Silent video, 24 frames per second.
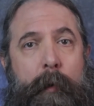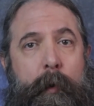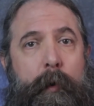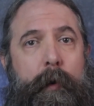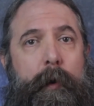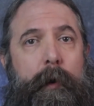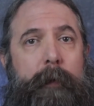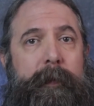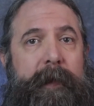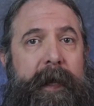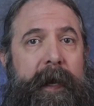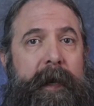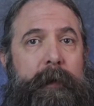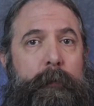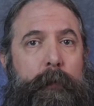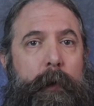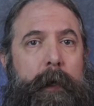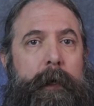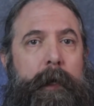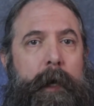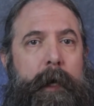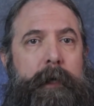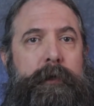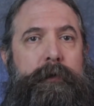more than
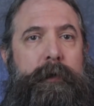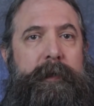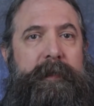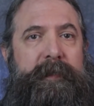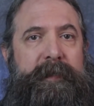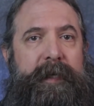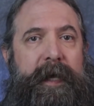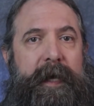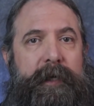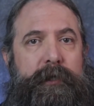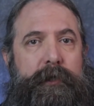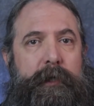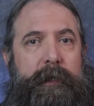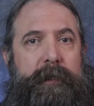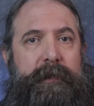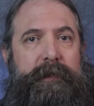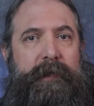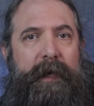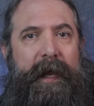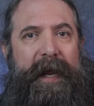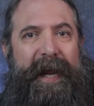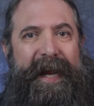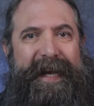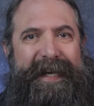100
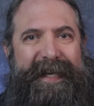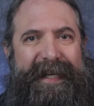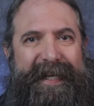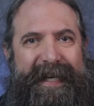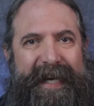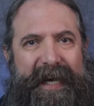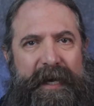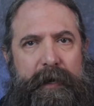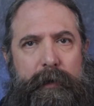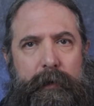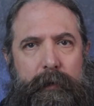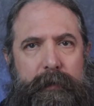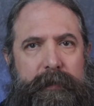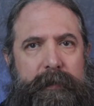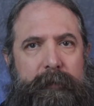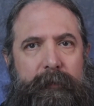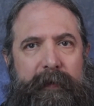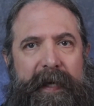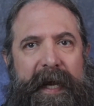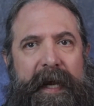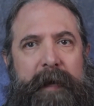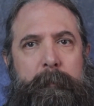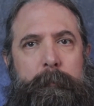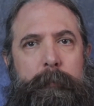sessions and years
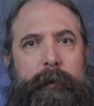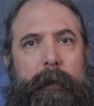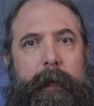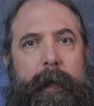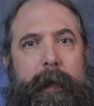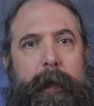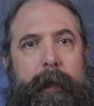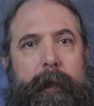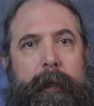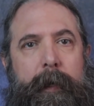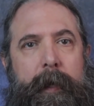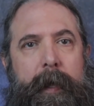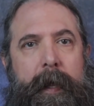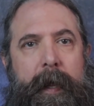of gameplay.